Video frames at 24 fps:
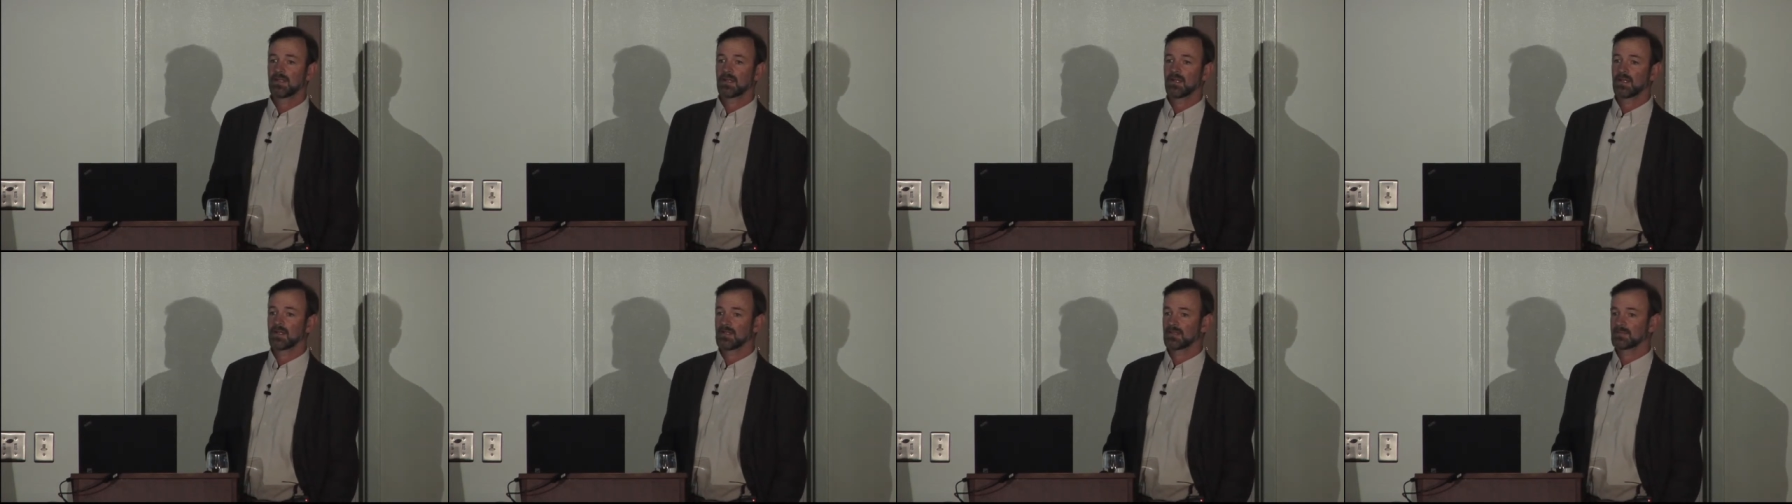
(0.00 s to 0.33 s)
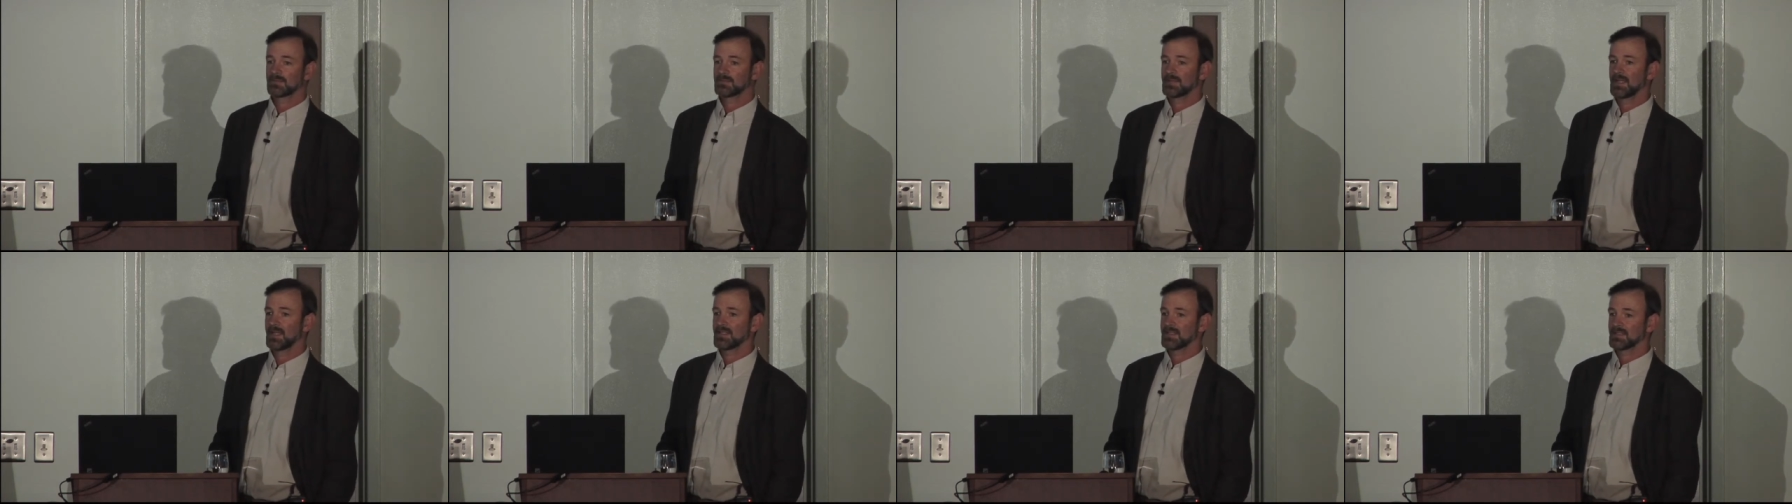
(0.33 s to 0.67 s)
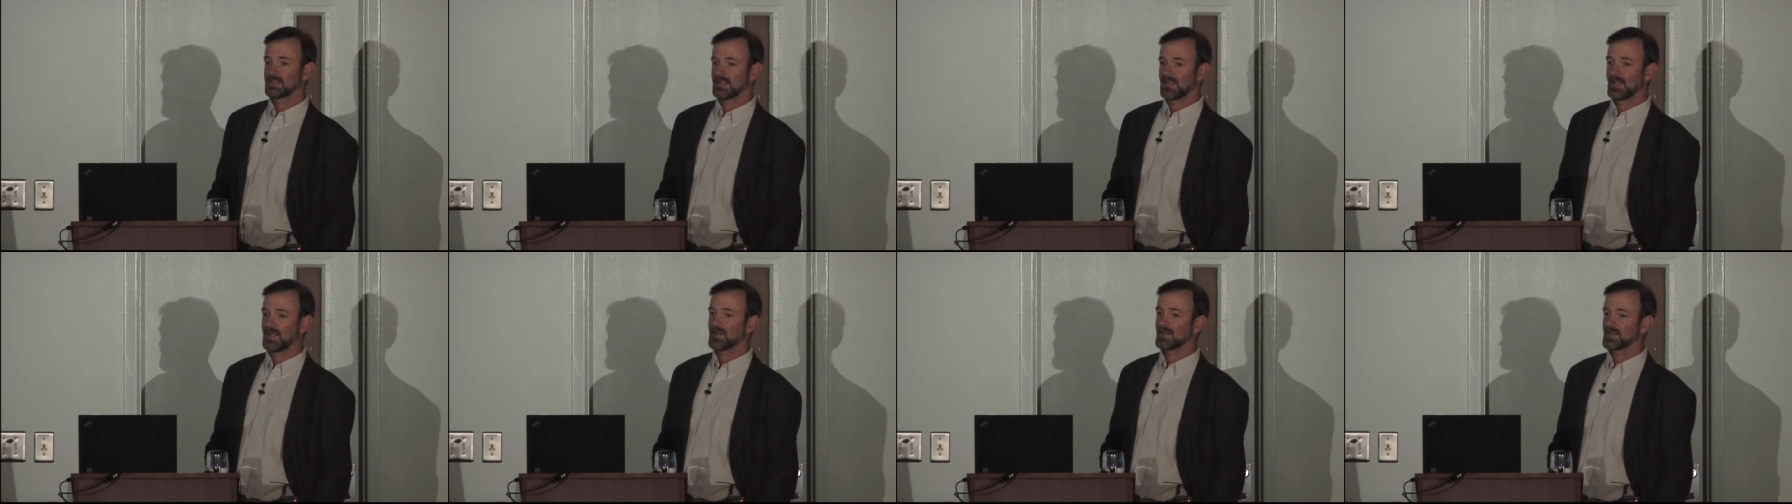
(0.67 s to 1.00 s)
um,
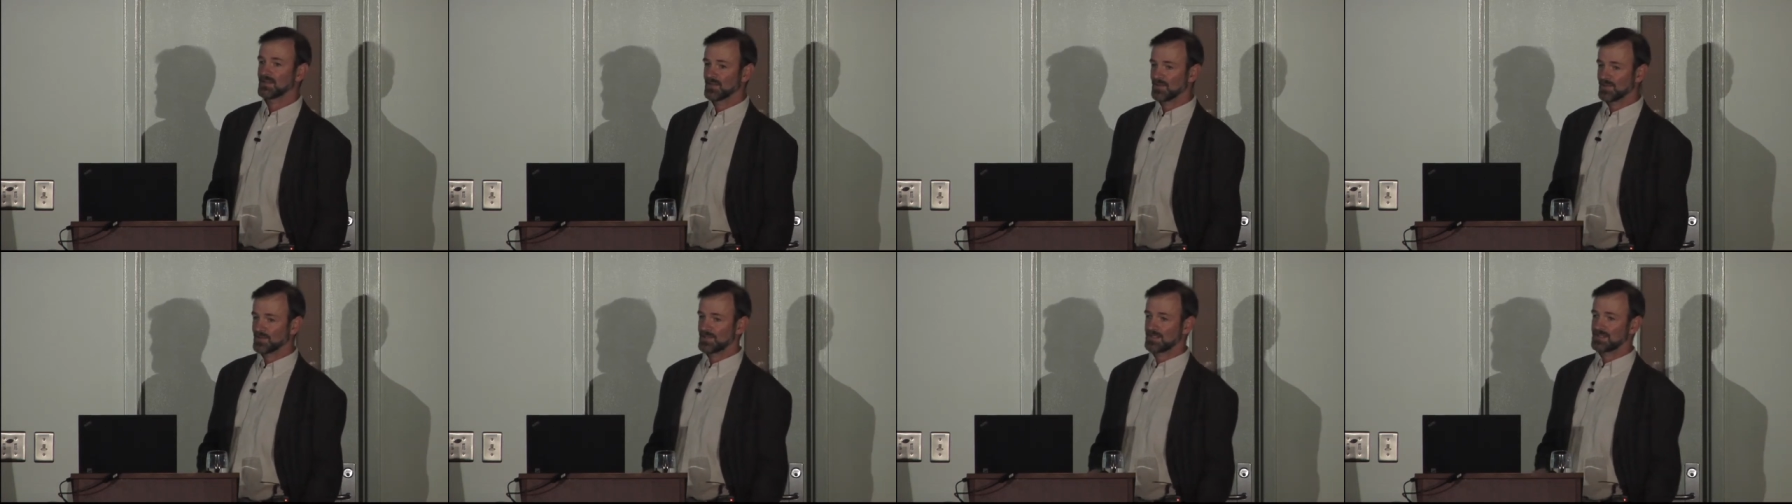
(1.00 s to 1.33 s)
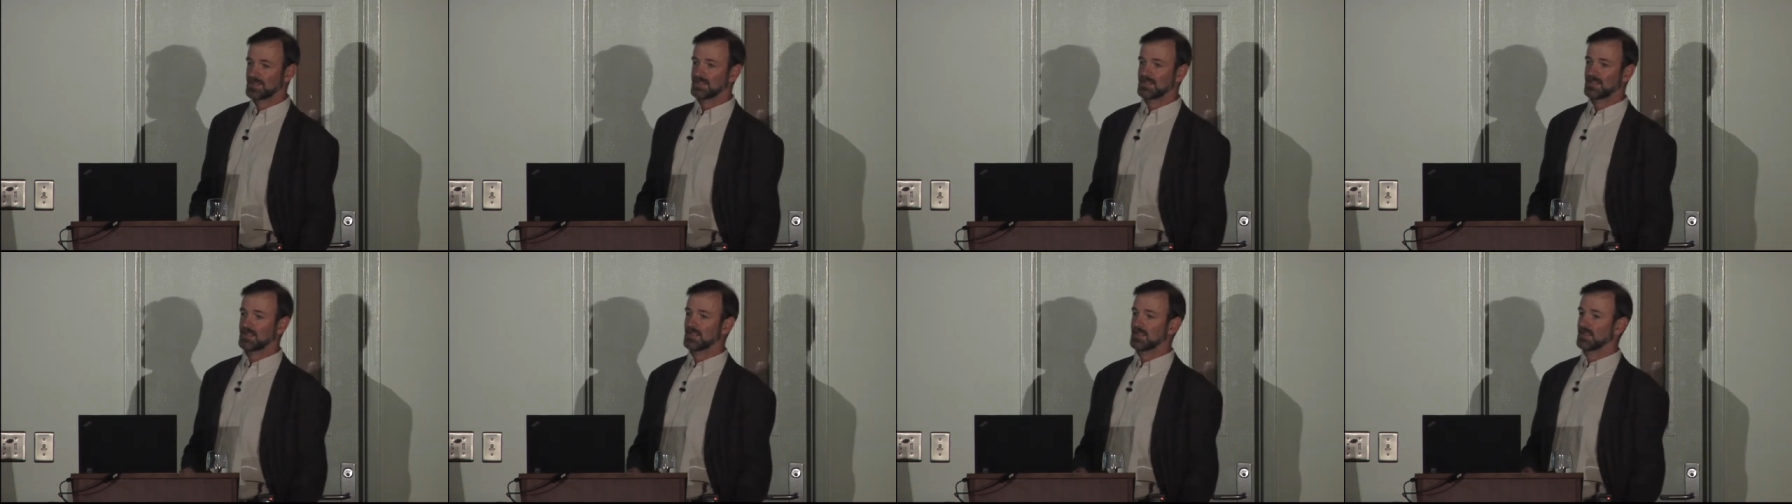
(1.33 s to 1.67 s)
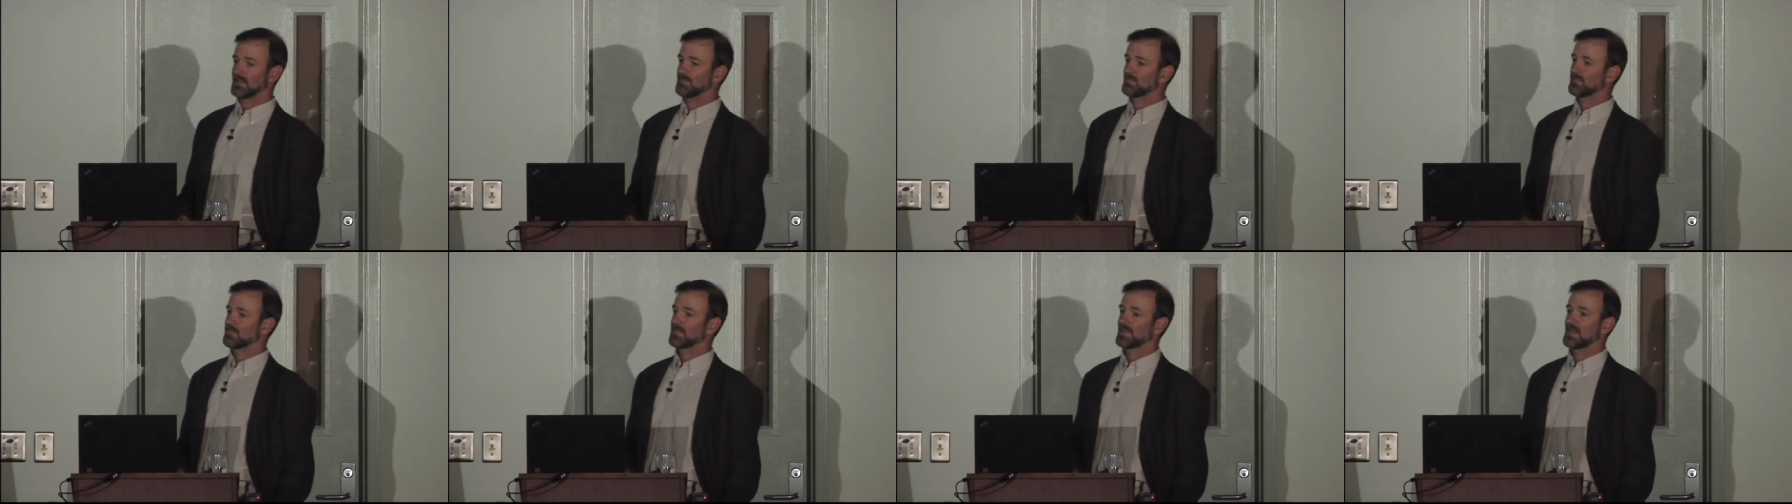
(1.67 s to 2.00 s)
and, and, hurt his knee.
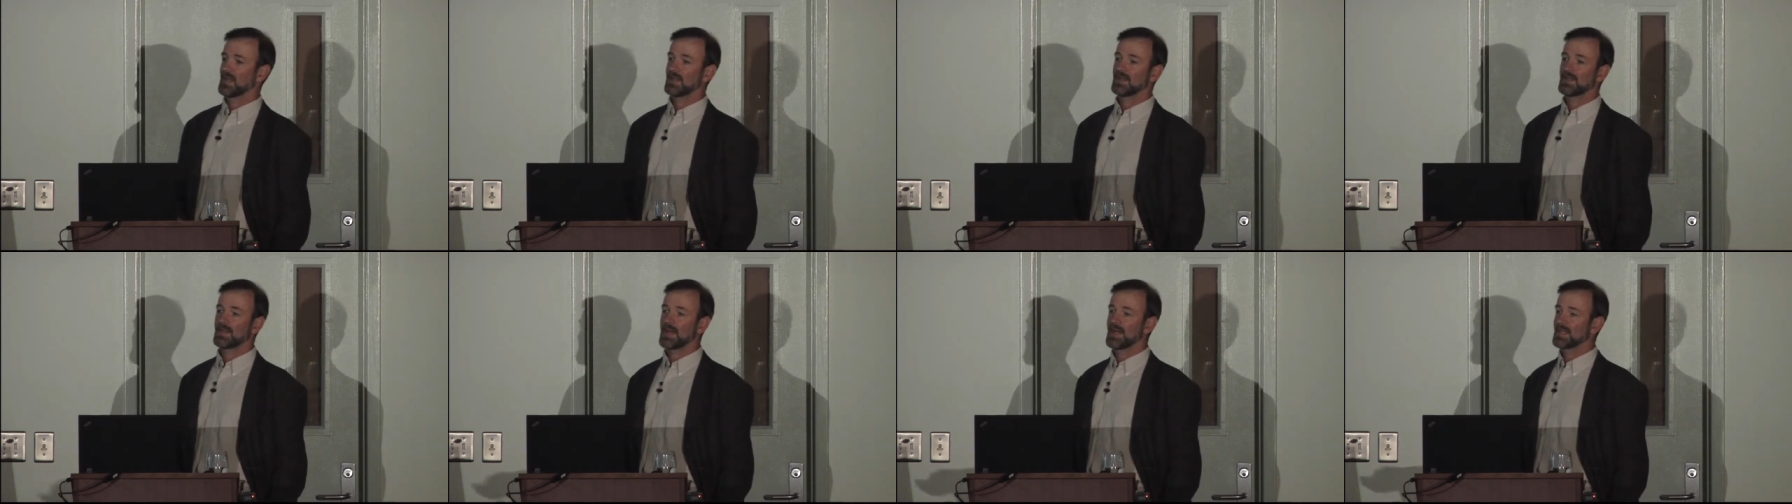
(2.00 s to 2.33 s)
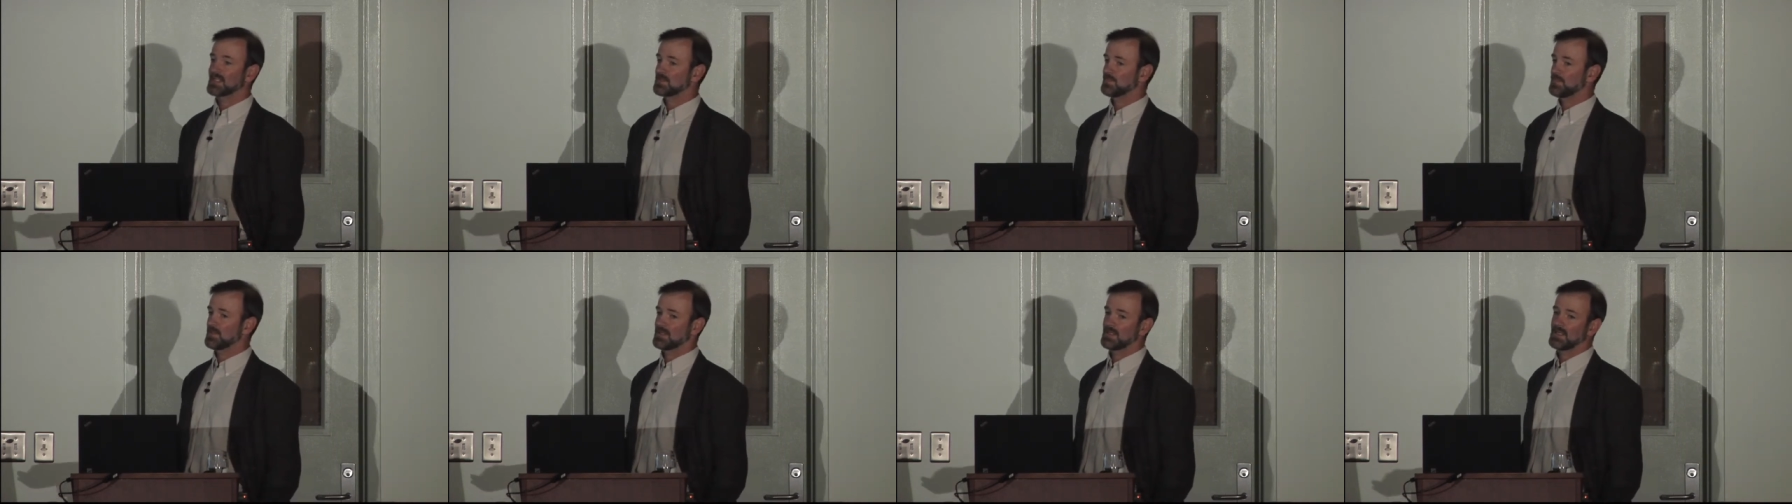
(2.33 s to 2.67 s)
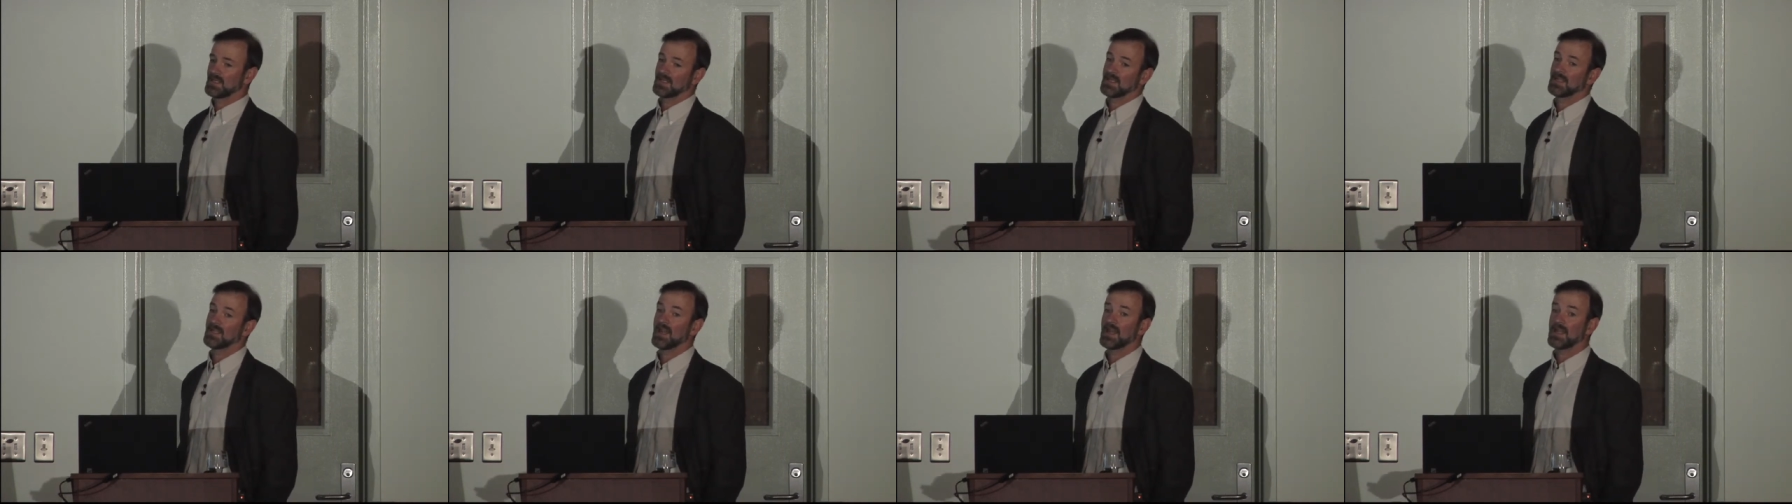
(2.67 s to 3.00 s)
And that's been
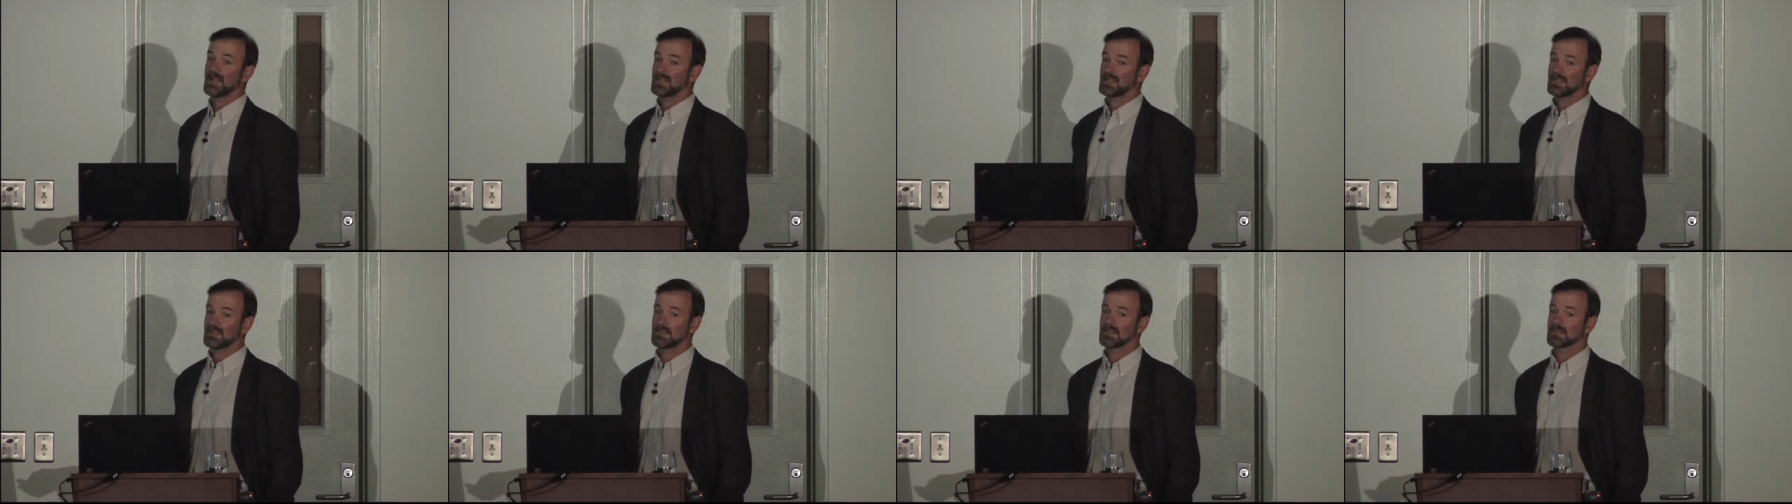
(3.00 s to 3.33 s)
it in eight